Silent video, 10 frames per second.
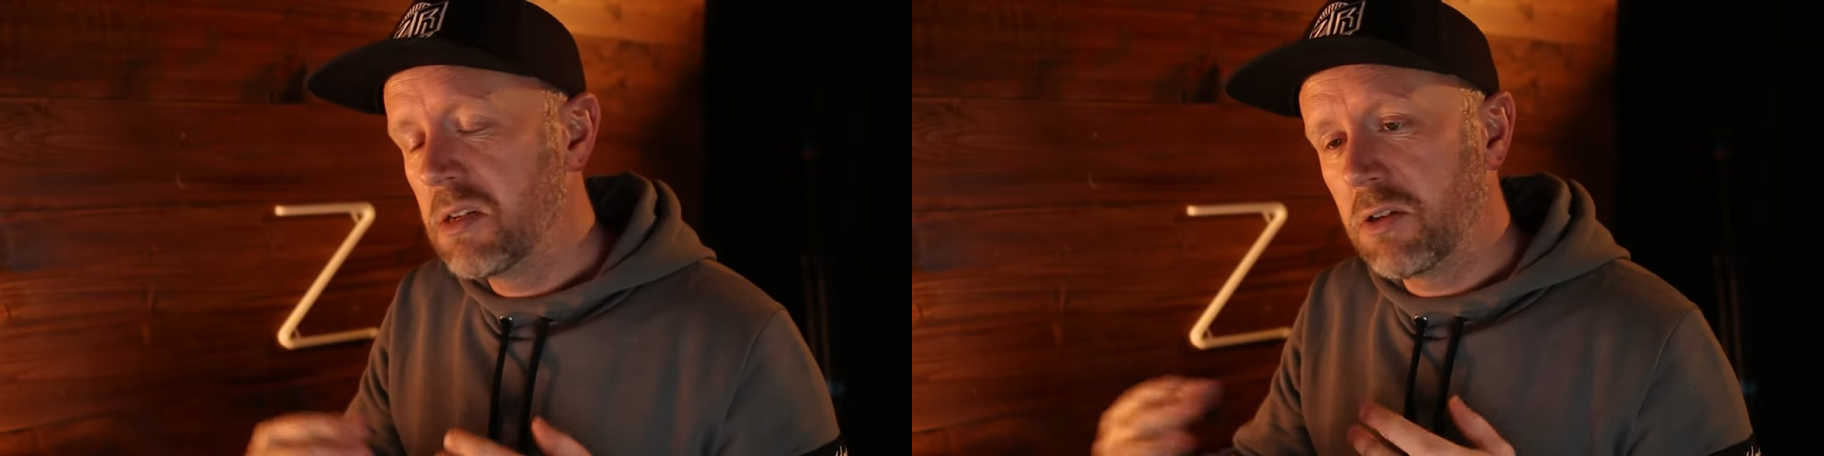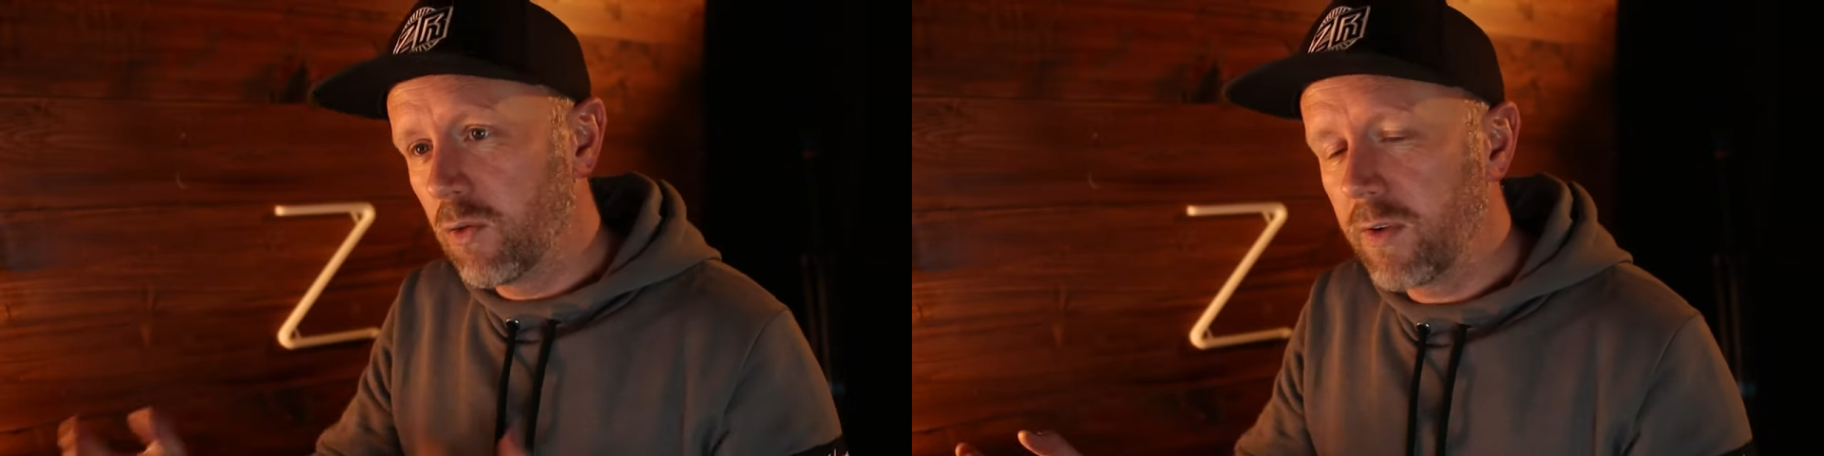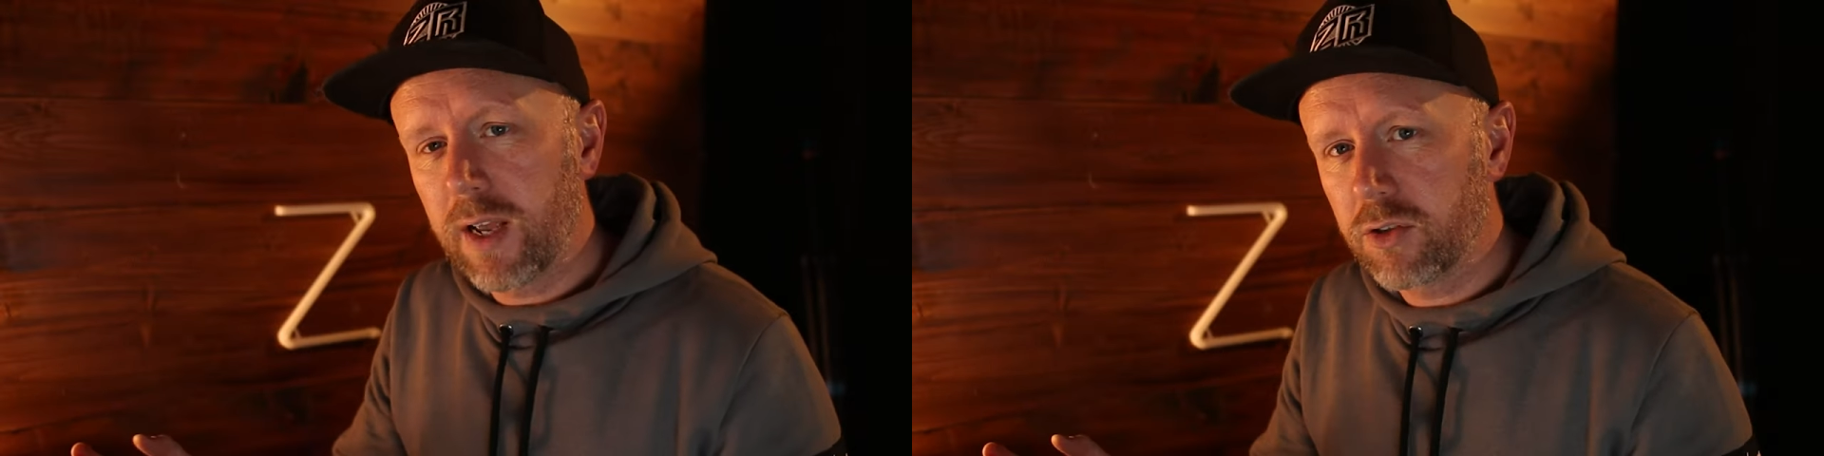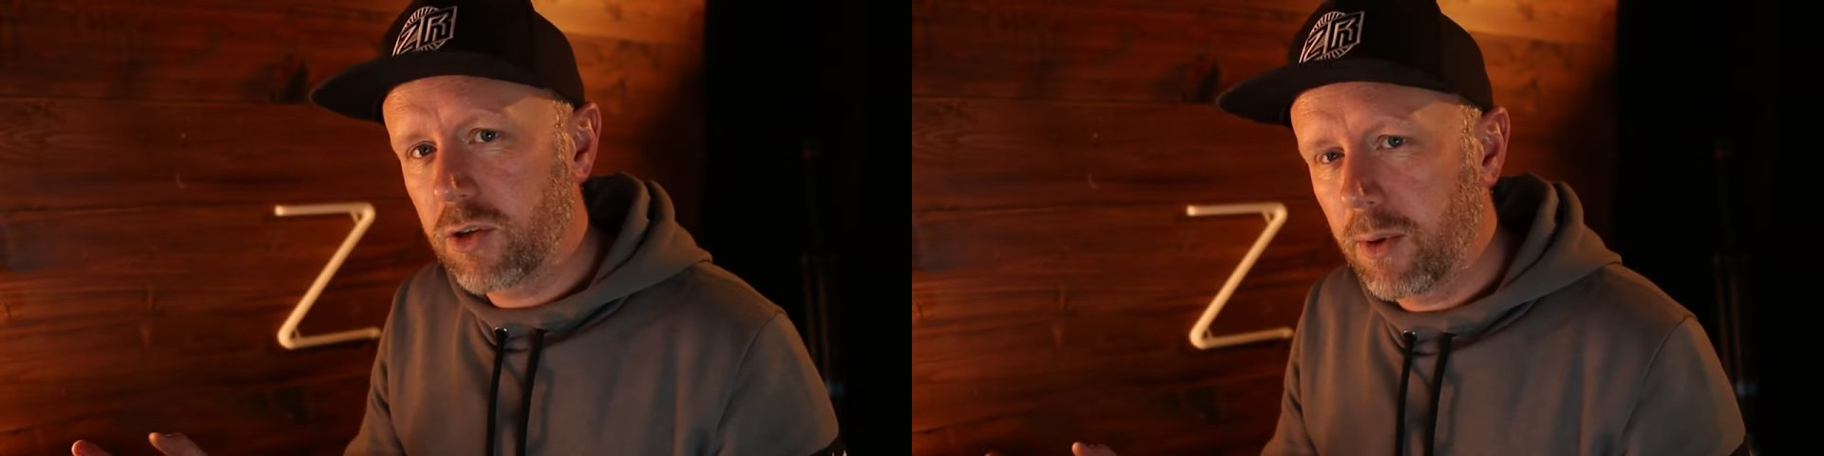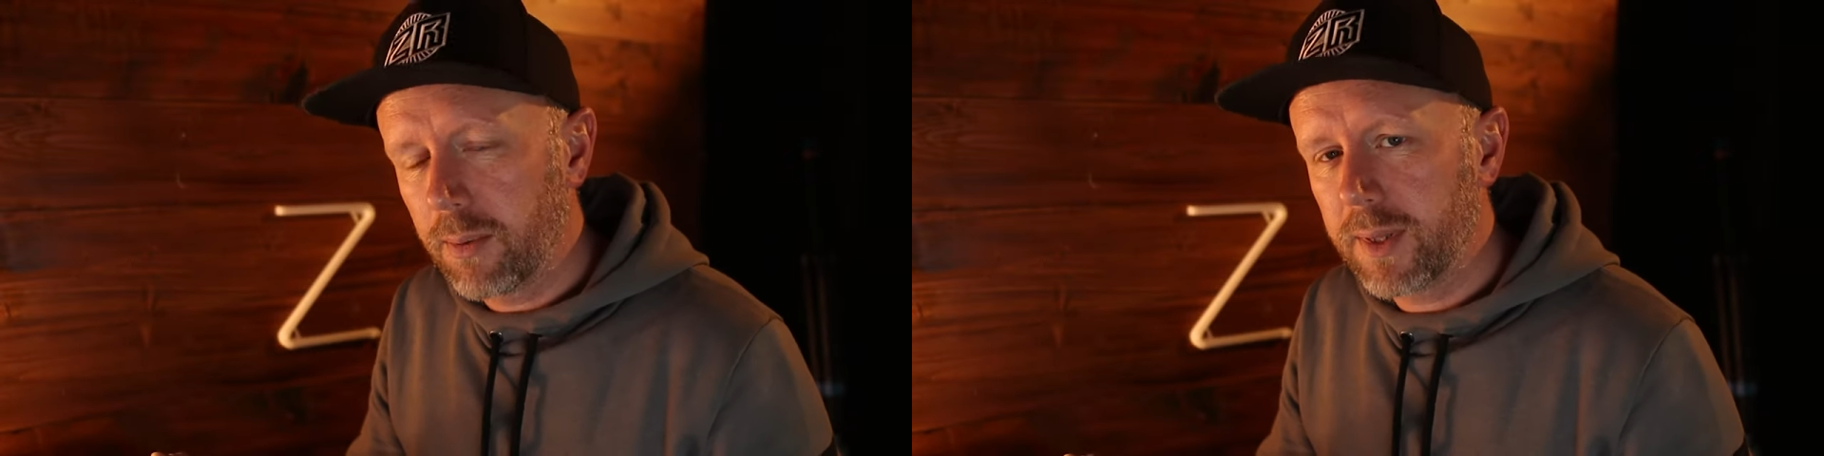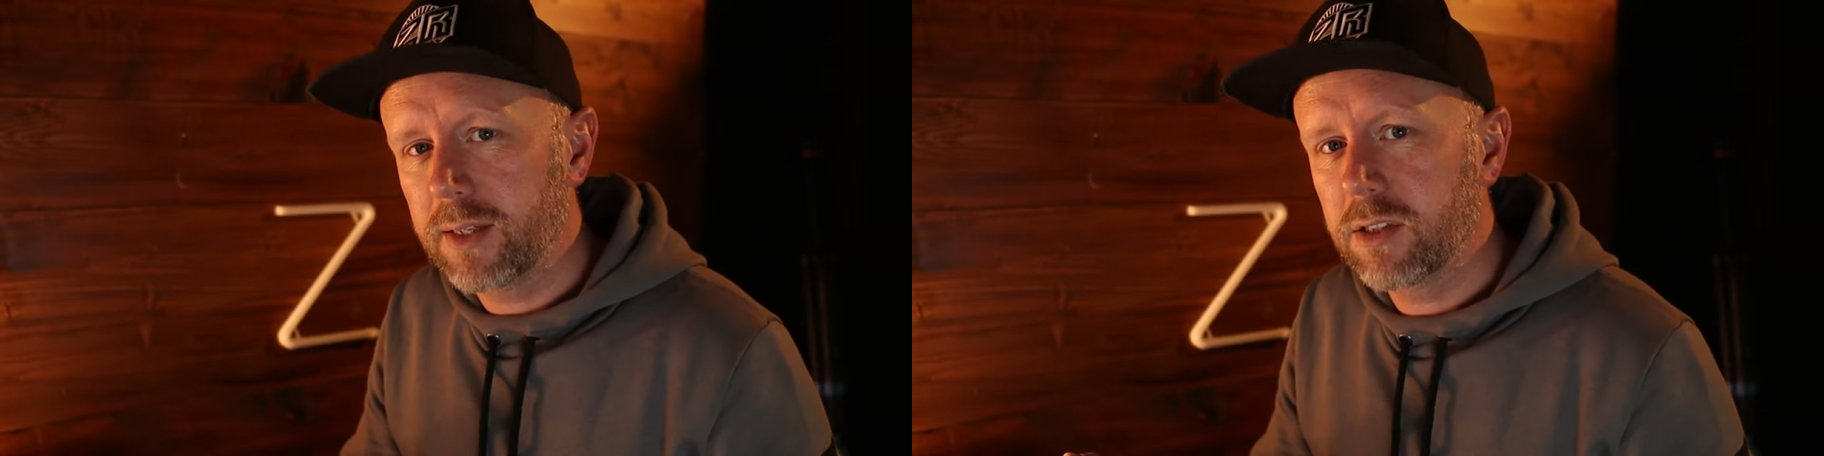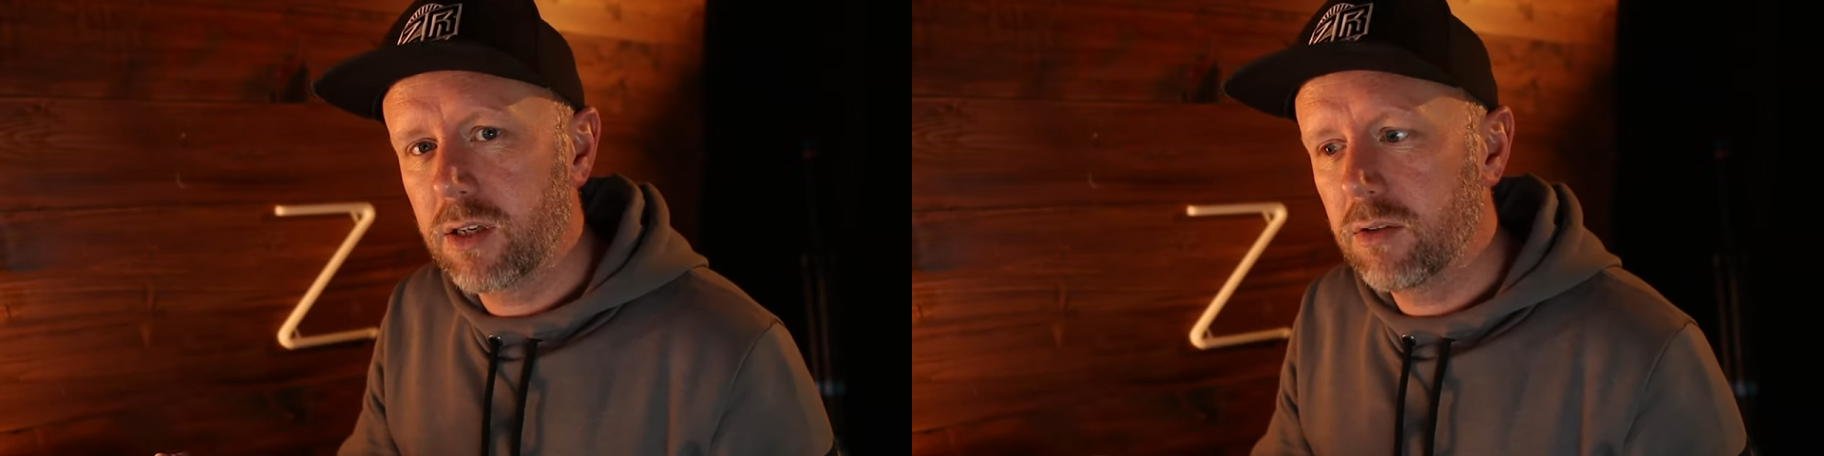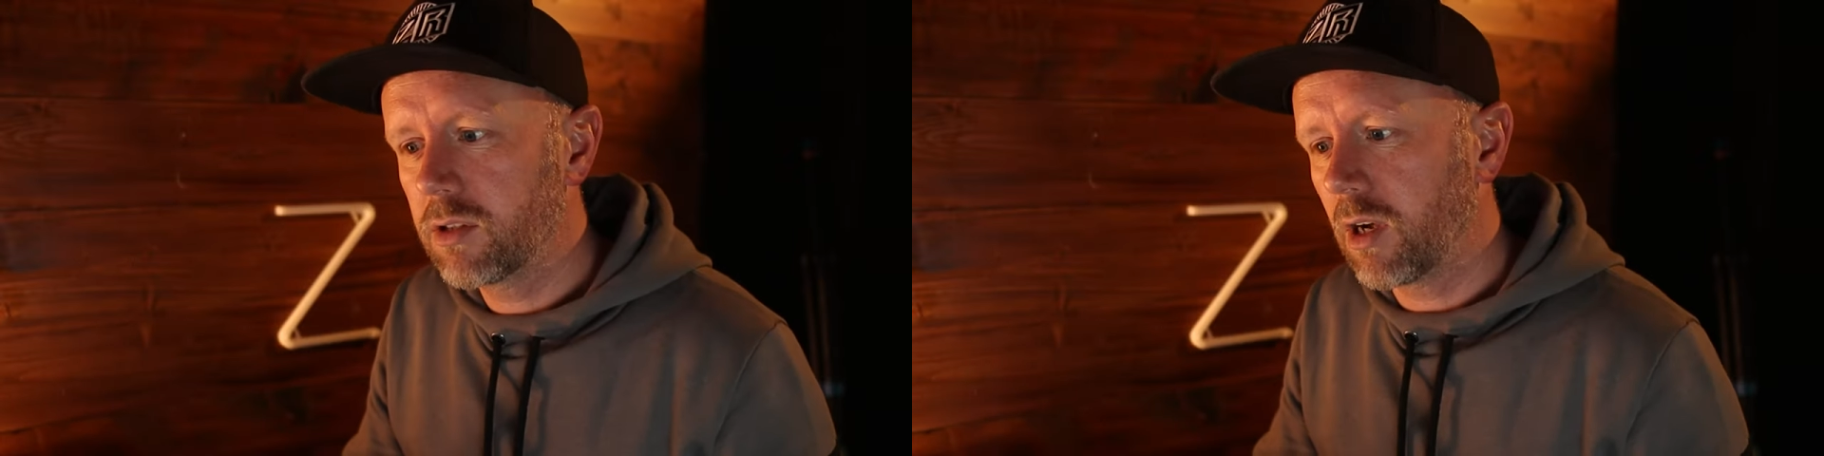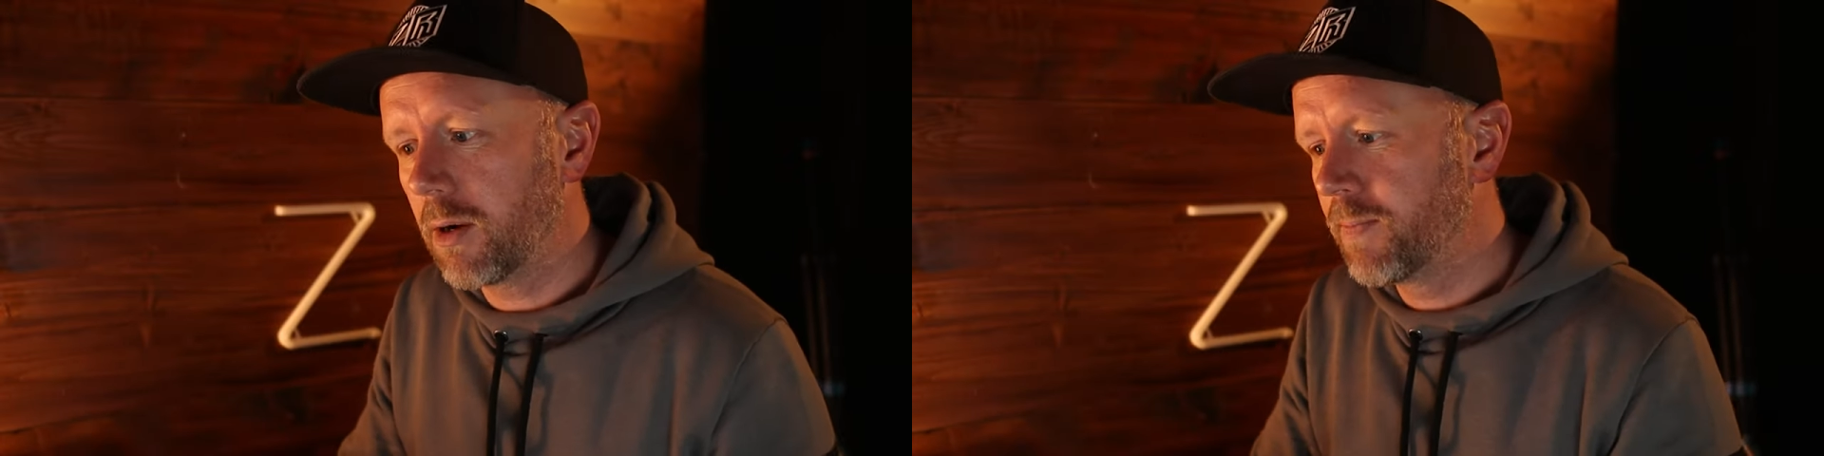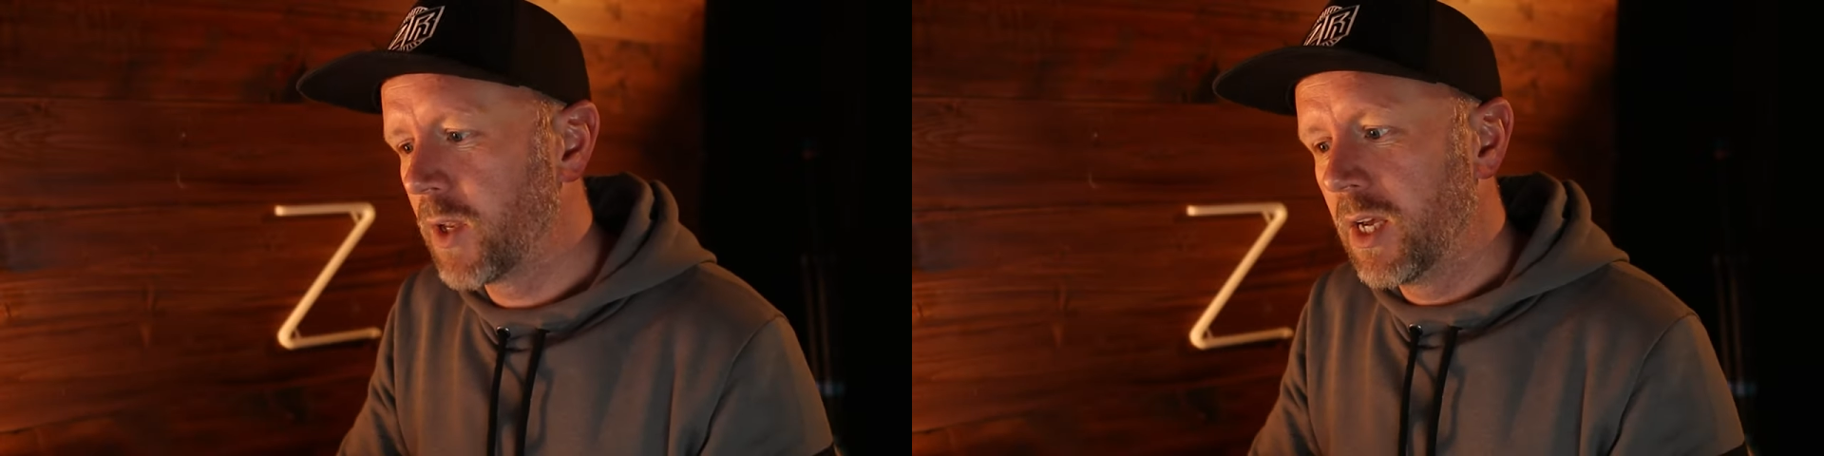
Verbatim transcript: New videos coming up on that soon, so